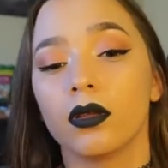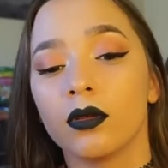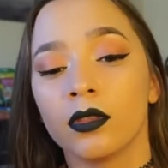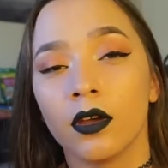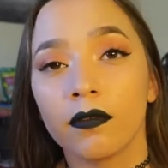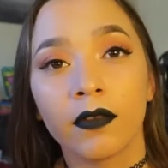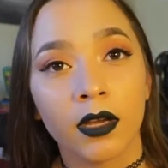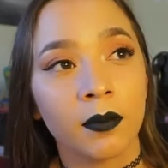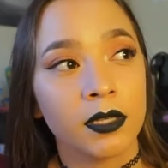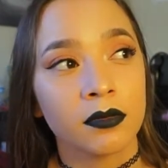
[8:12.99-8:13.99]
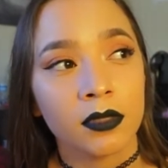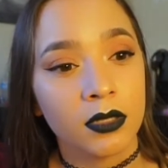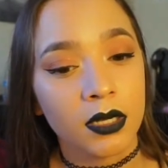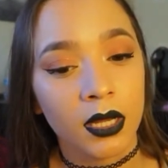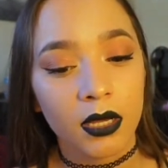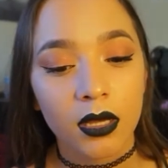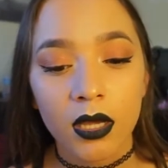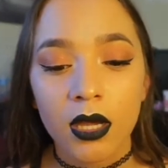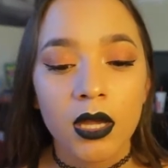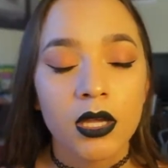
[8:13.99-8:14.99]
well, the fuck am I
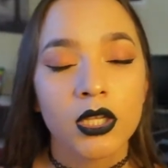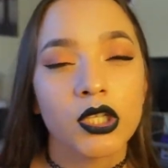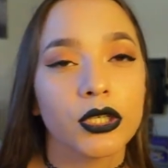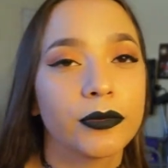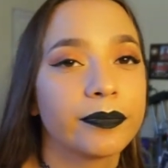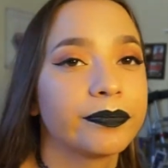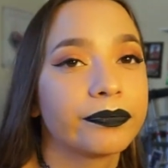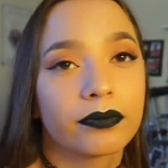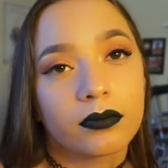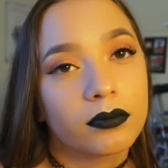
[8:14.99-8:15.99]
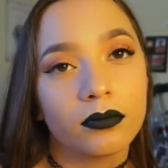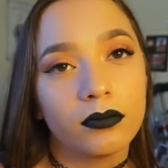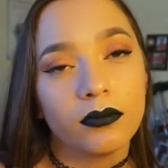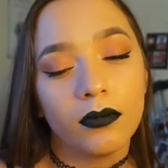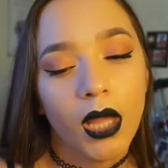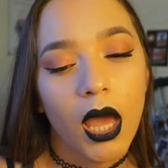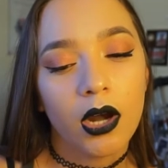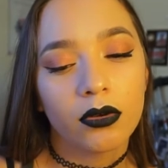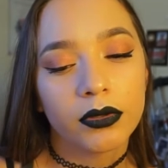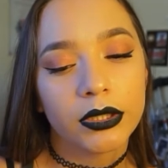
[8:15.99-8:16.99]
supposed to look like? So
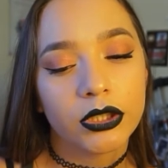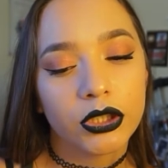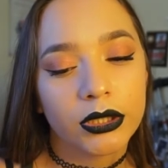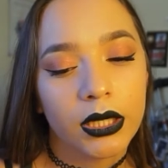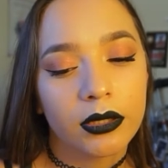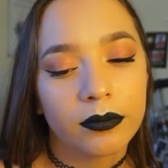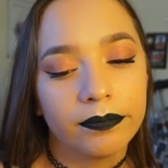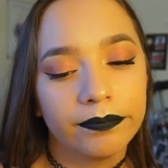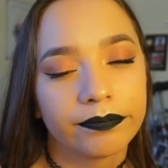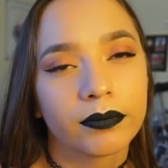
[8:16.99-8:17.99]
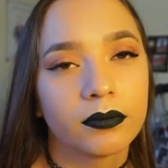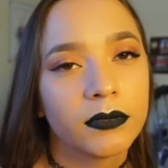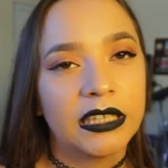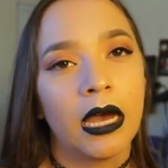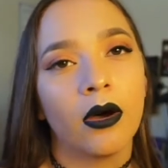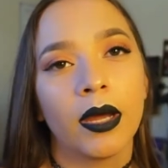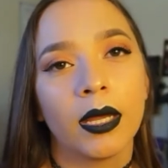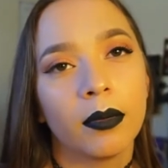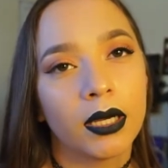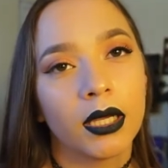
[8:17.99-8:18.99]
I don't really just like
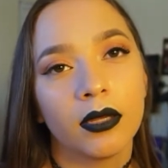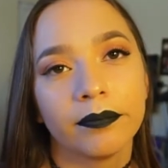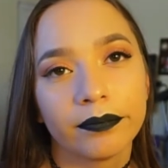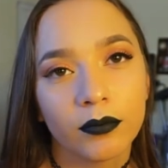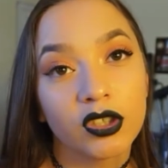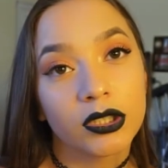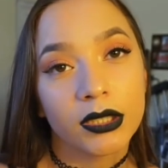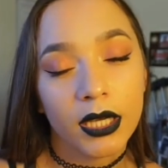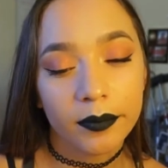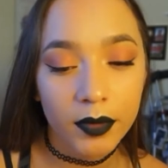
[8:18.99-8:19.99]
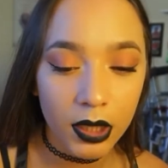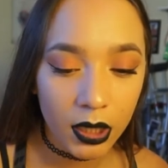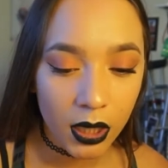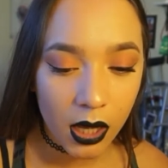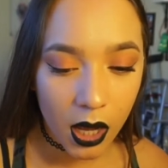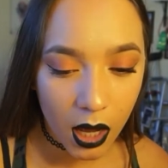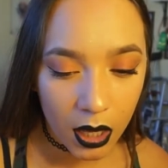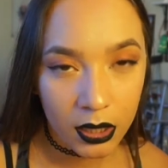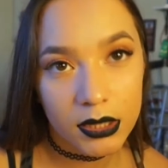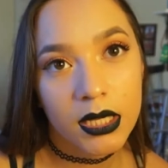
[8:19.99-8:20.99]
tell anybody most of the time,
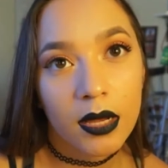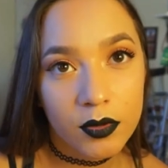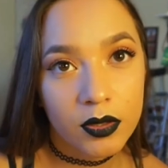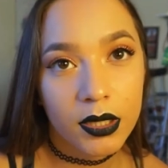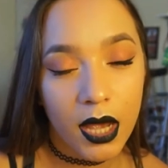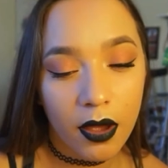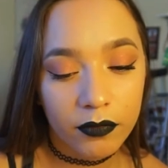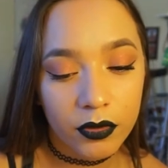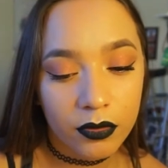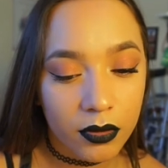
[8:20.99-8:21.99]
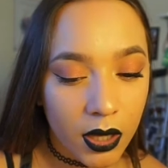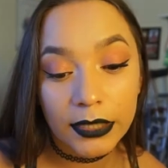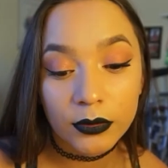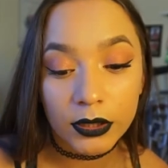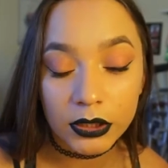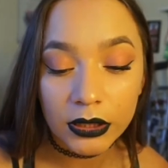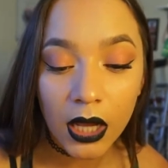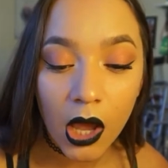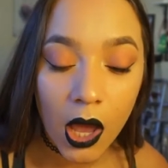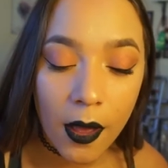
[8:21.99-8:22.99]
unless I absolutely have to.
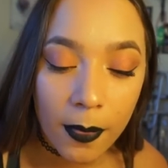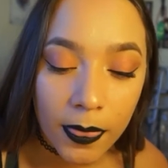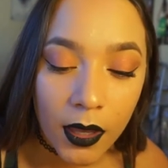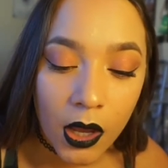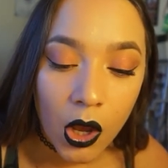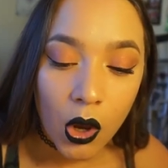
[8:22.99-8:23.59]
Next question,